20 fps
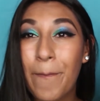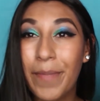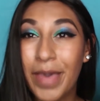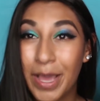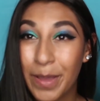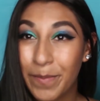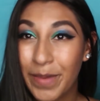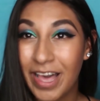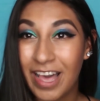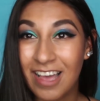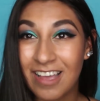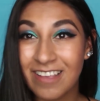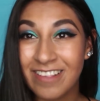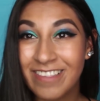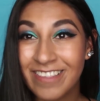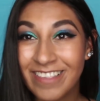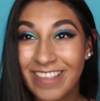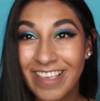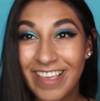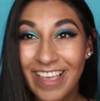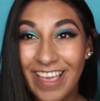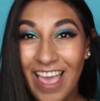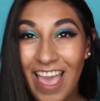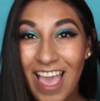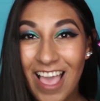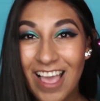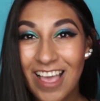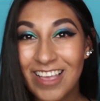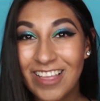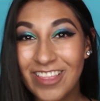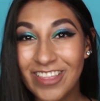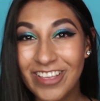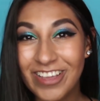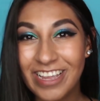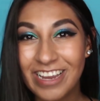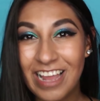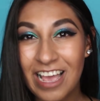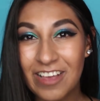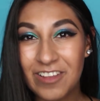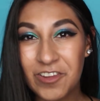backpacks. Look
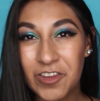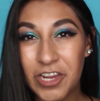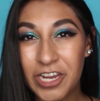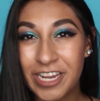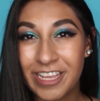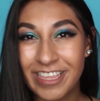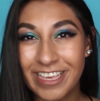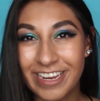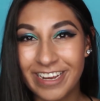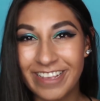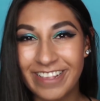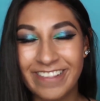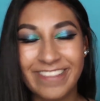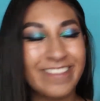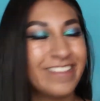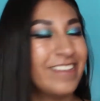at how shiny that is.